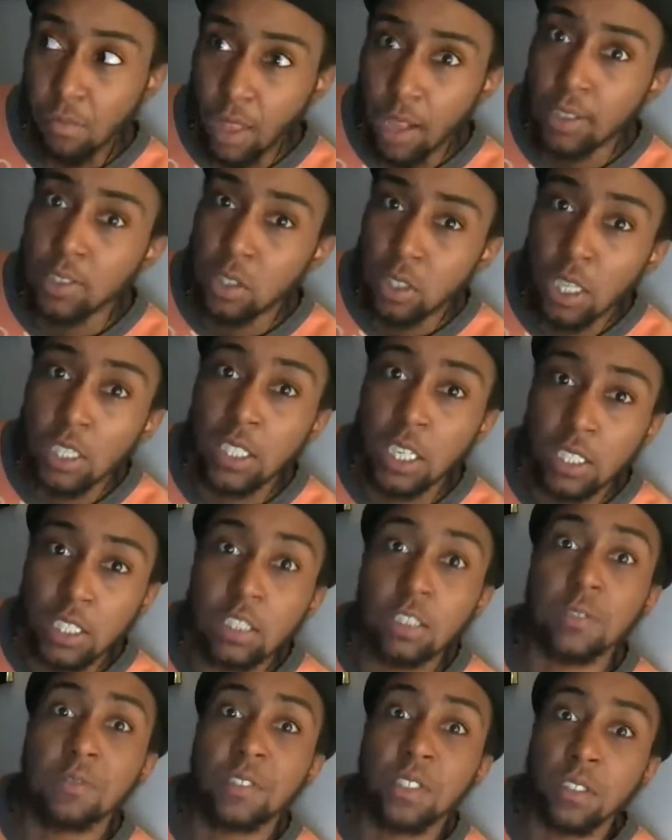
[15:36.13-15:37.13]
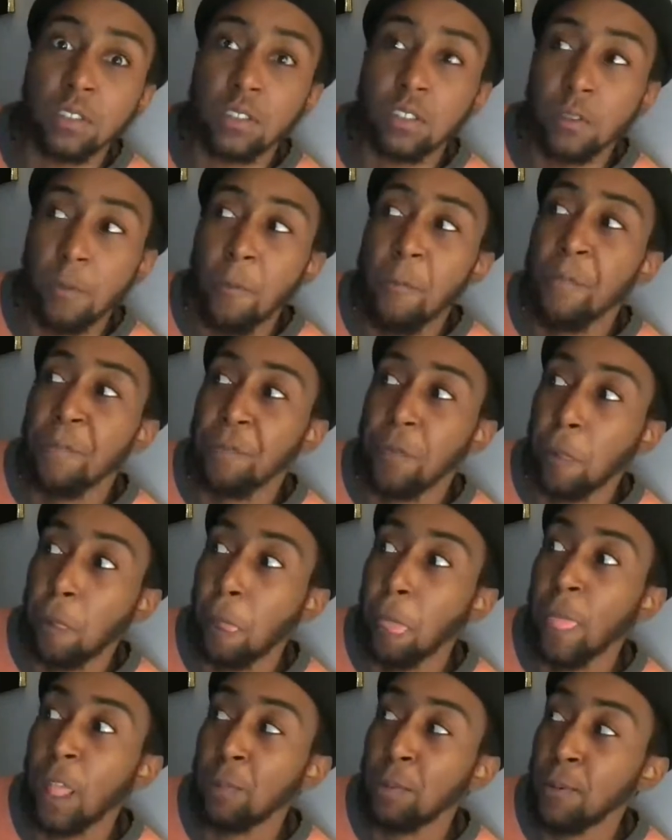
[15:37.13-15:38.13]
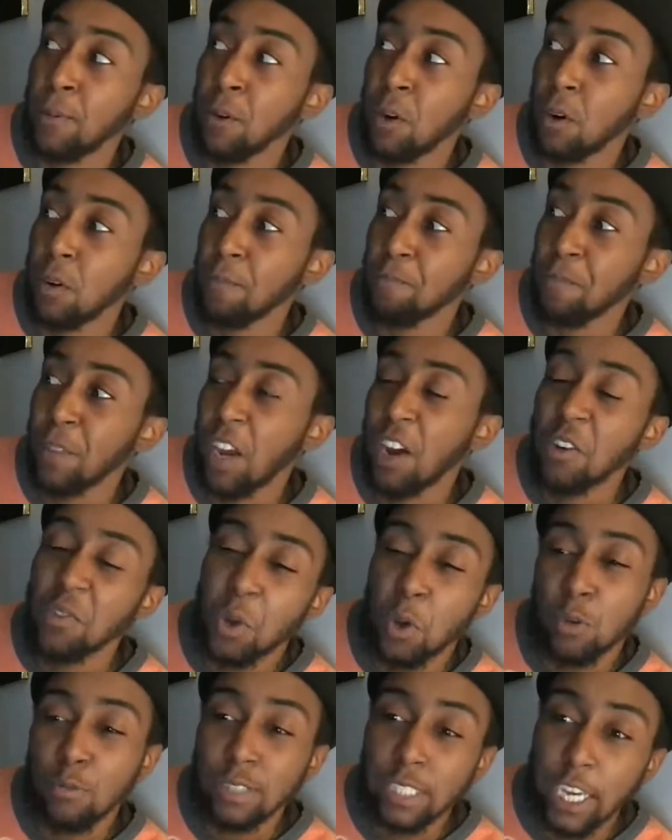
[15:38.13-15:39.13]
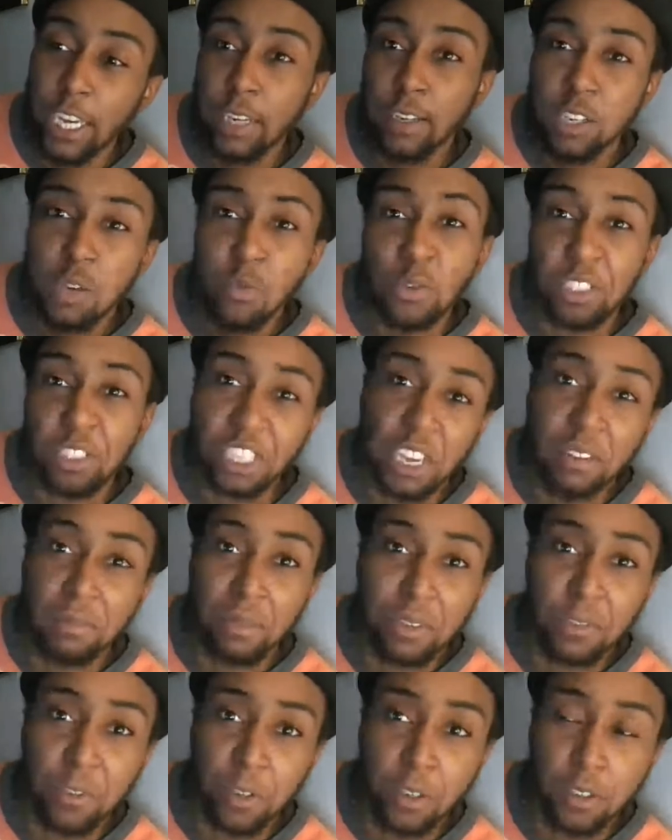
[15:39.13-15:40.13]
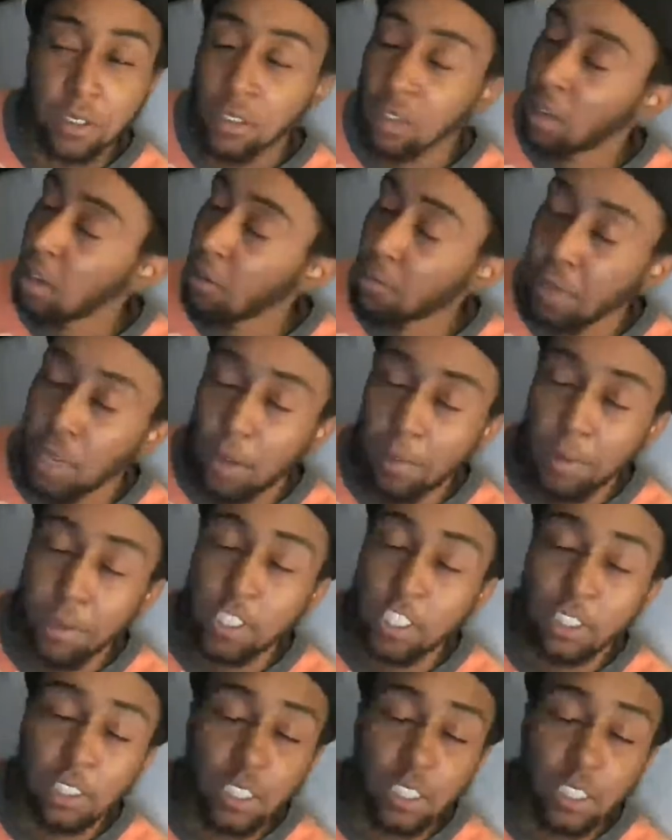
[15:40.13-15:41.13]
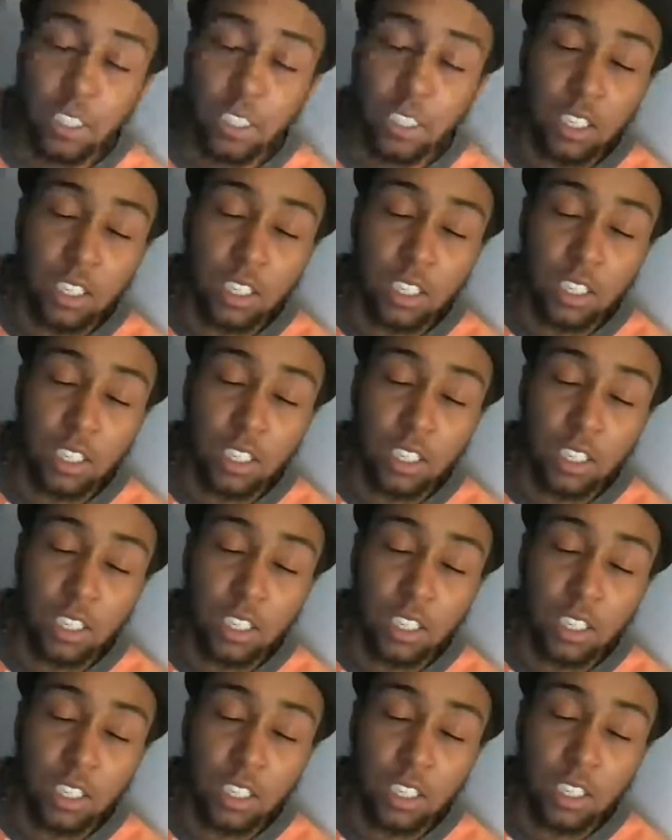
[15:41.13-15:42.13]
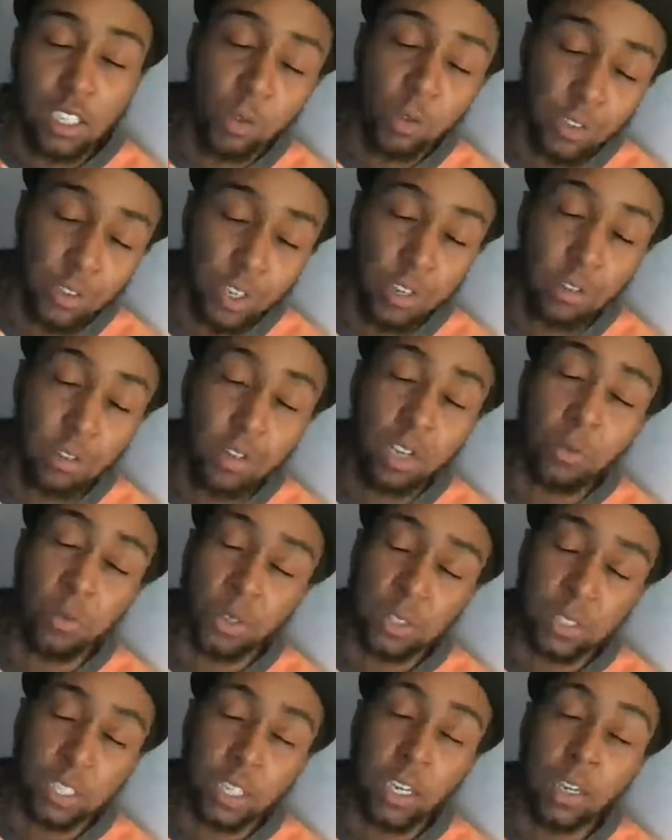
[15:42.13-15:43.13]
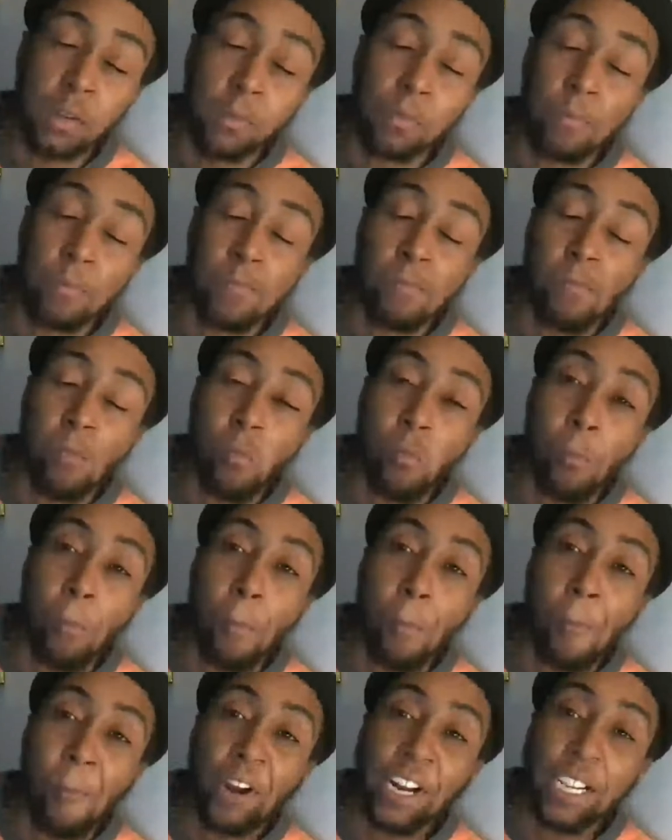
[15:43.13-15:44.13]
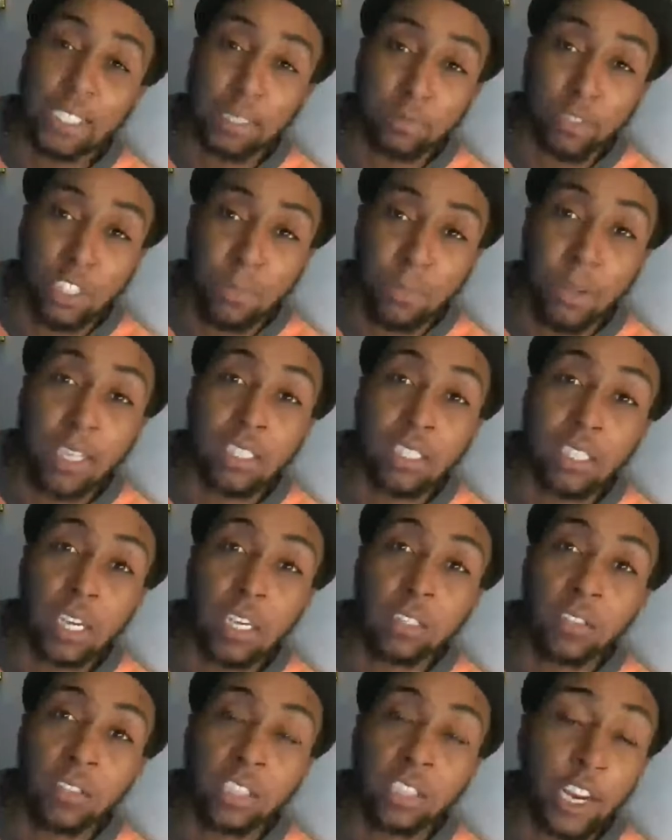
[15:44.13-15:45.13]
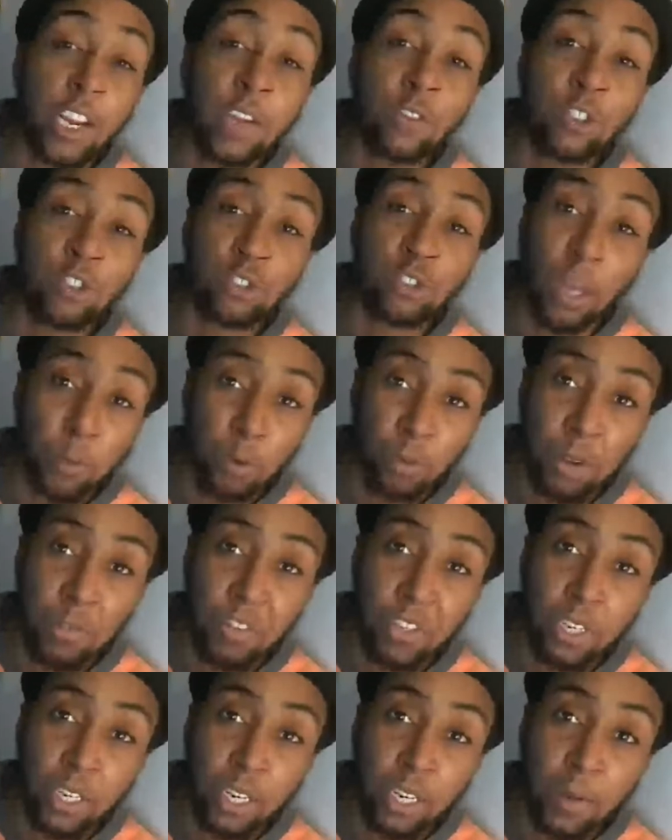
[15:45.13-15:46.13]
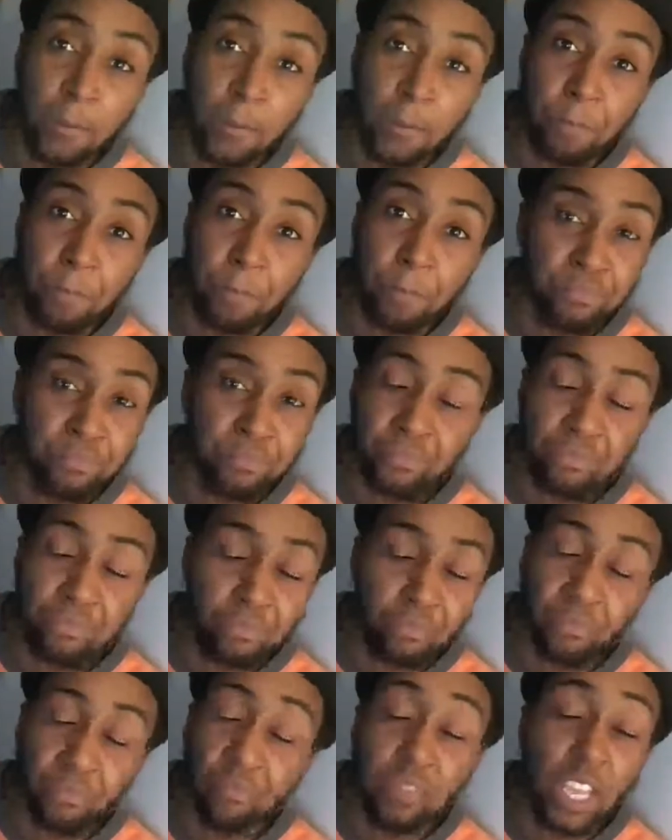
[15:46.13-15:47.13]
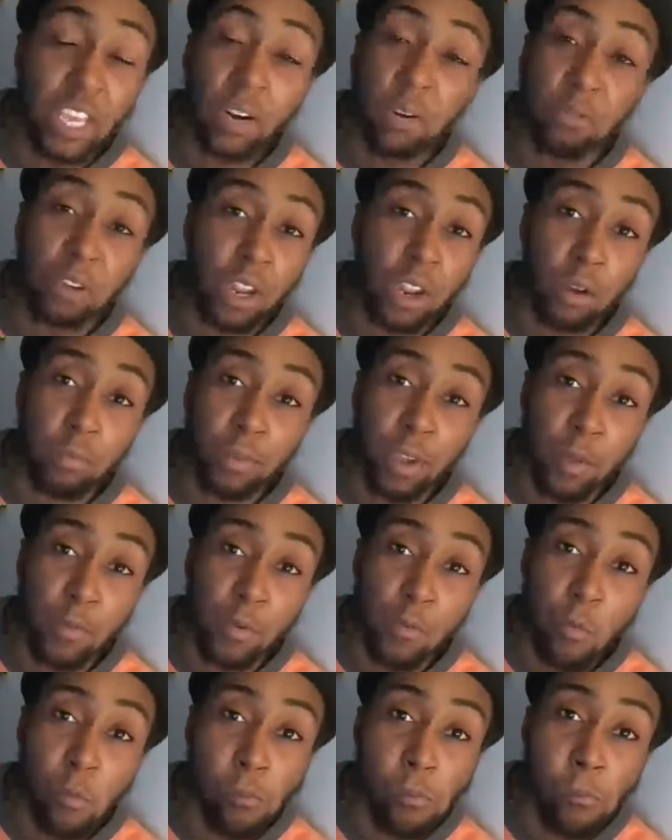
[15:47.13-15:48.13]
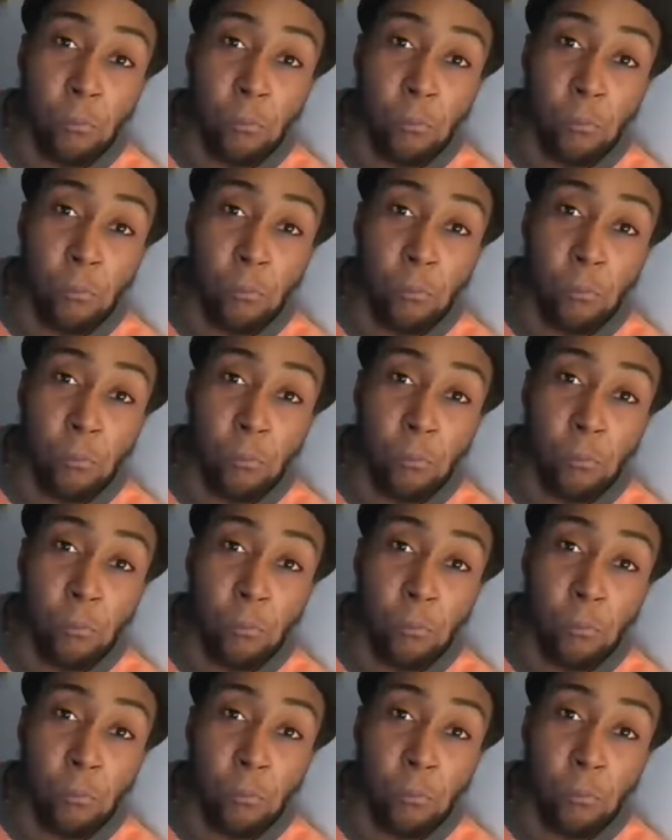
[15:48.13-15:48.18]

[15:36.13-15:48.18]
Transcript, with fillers: So yes, I took offense. And people go, "Oh no, you skated. You were skating before." No, baby, just because you saw me in one video at one time and some cheap ass skates that I never strapped on my feet again, that don't count, baby.